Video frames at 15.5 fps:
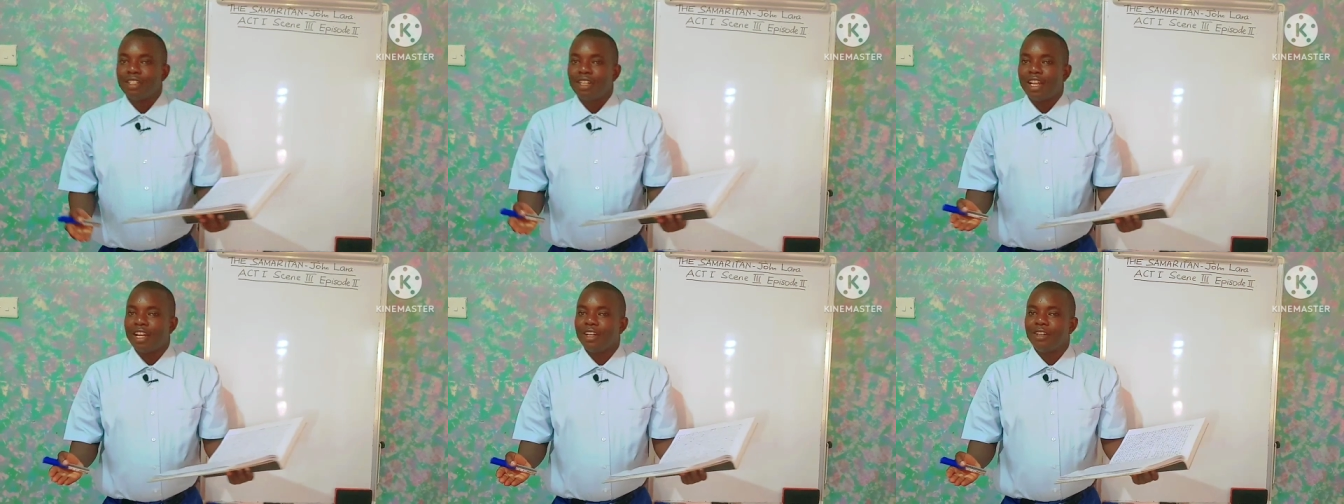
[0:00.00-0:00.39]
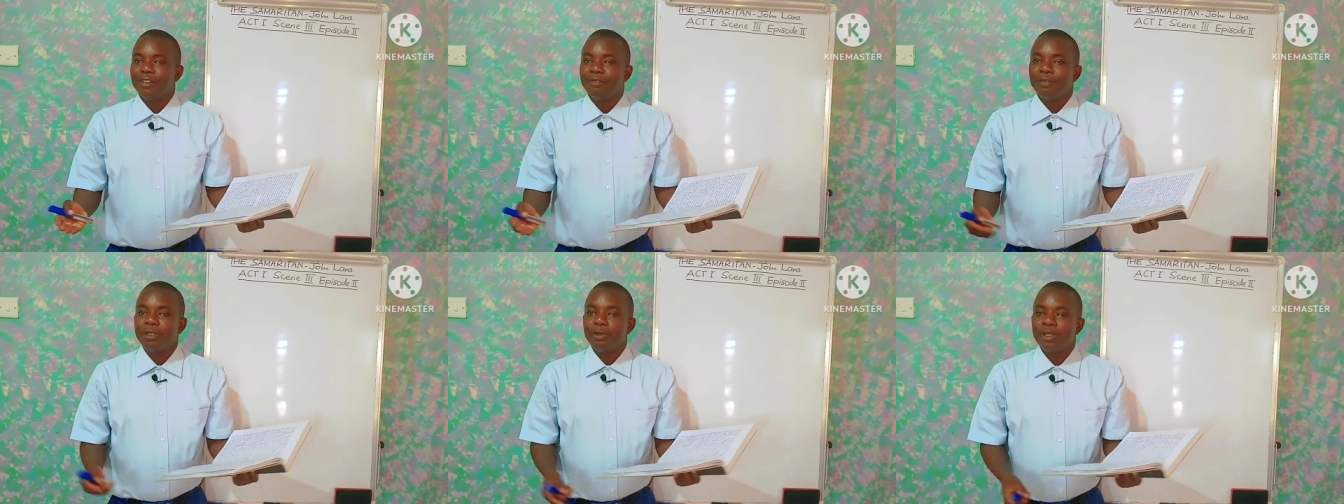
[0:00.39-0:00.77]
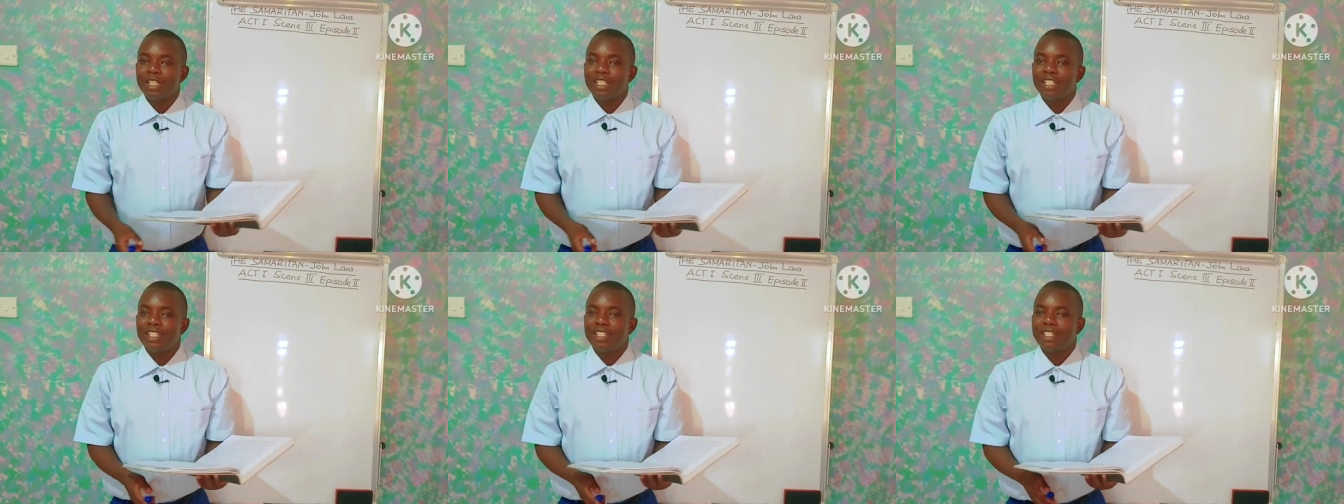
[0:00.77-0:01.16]
Hello
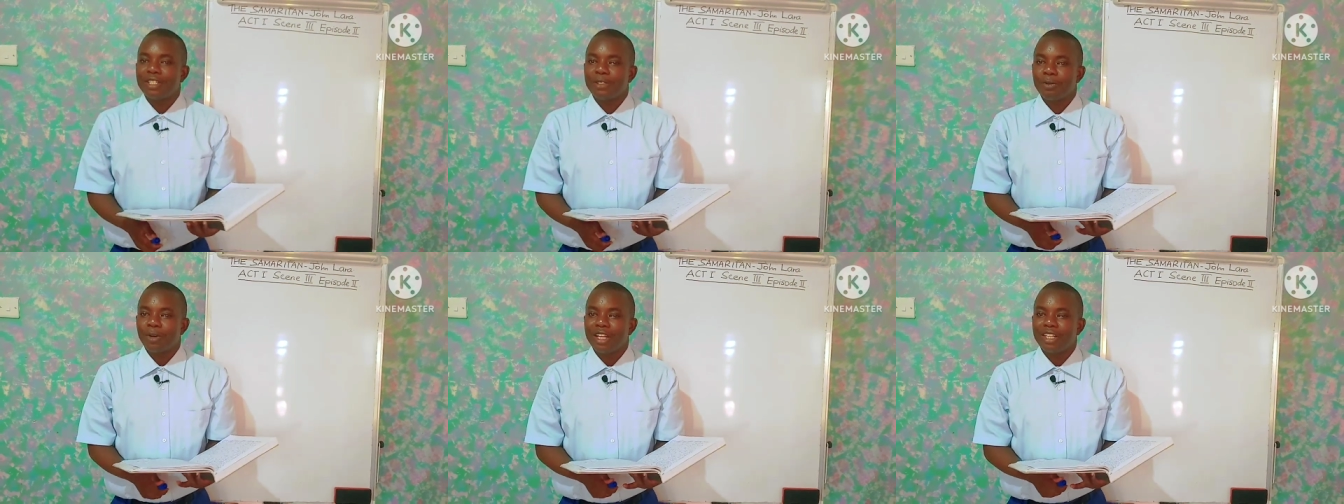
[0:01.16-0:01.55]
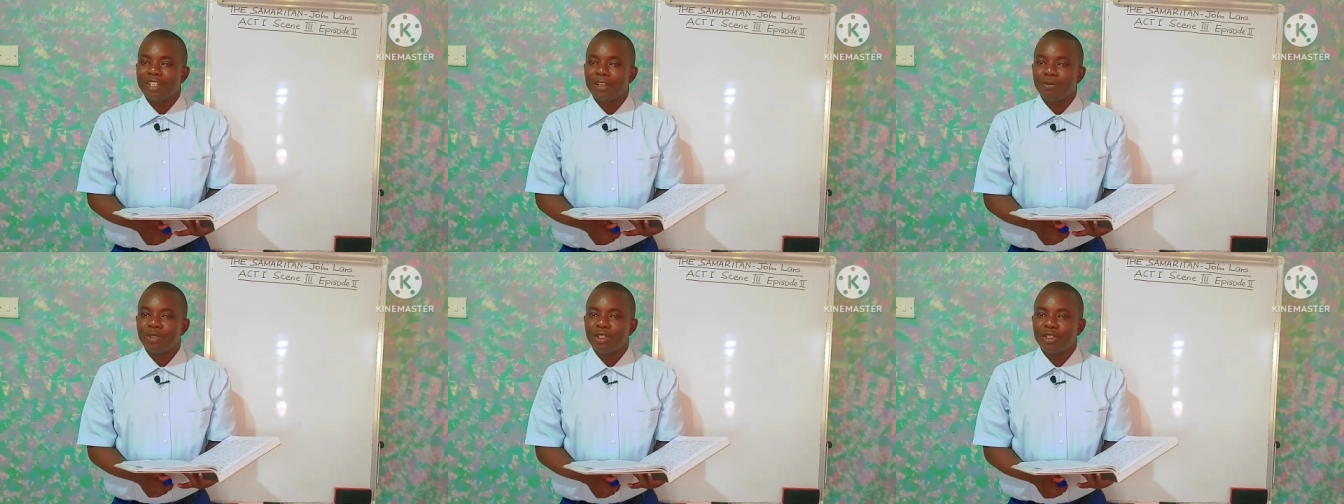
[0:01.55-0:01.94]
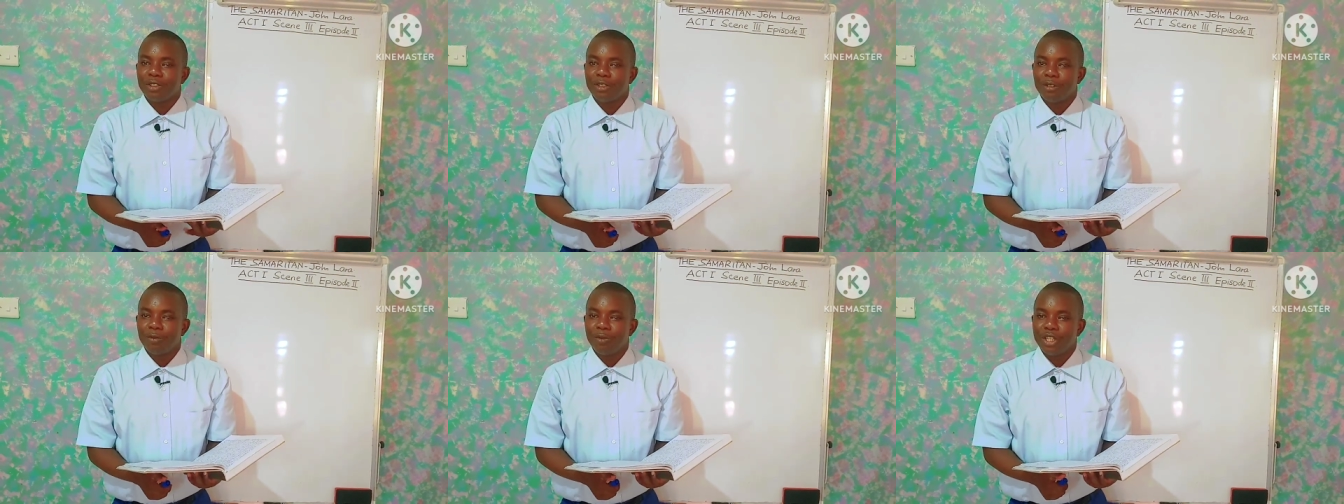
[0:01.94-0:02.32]
viewers, welcome
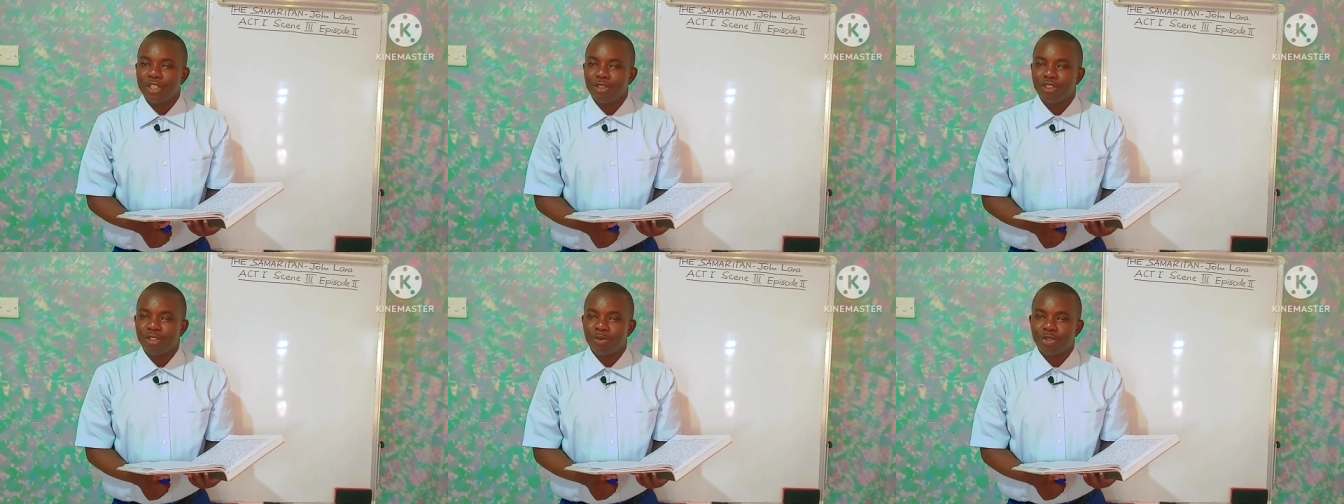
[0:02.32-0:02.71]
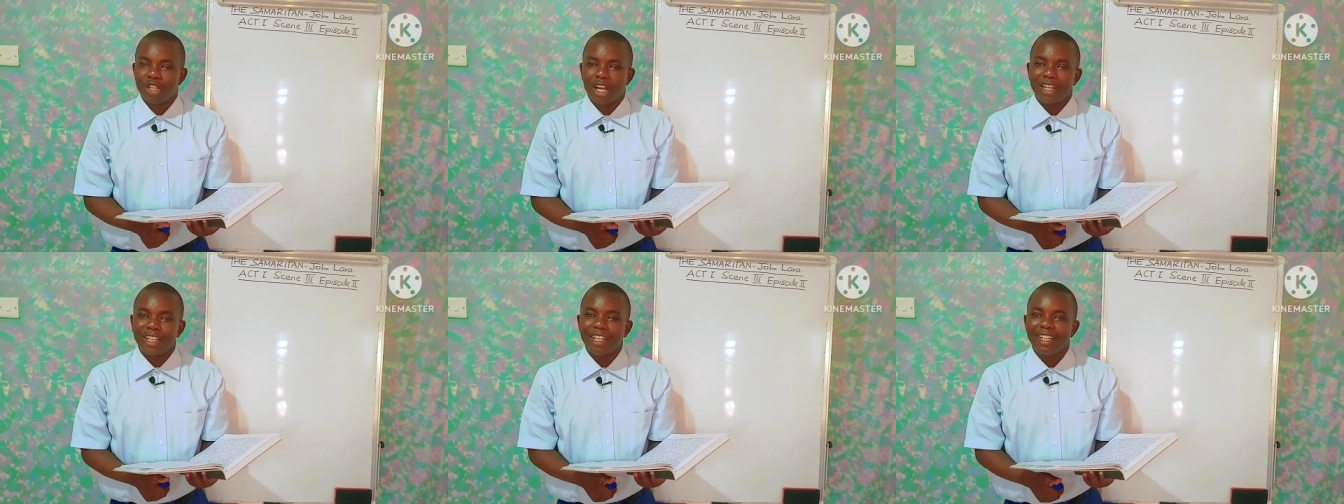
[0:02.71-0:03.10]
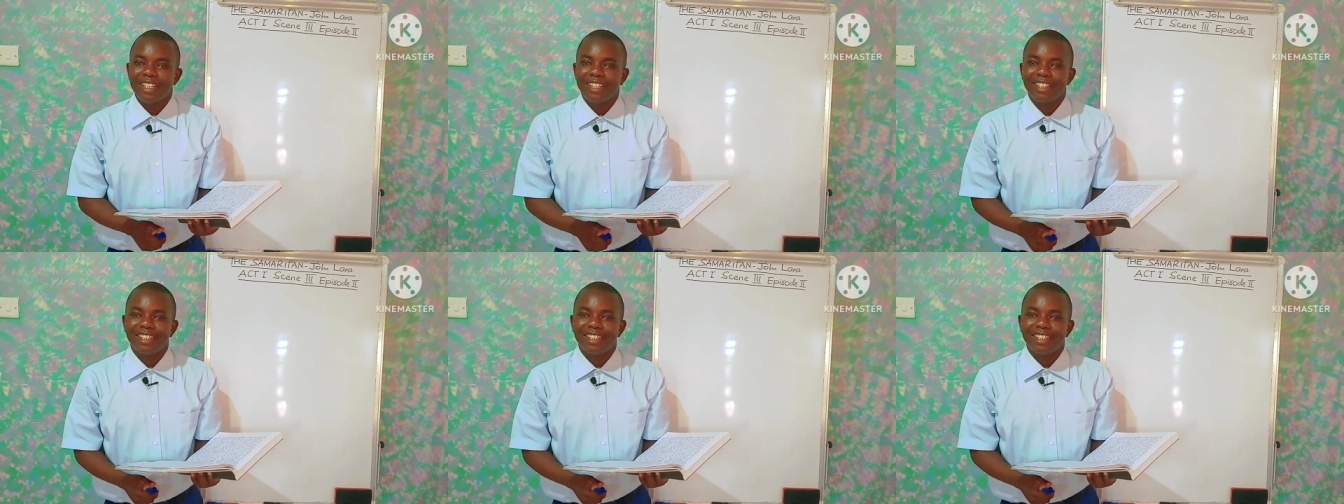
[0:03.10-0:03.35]
to my YouTube channel.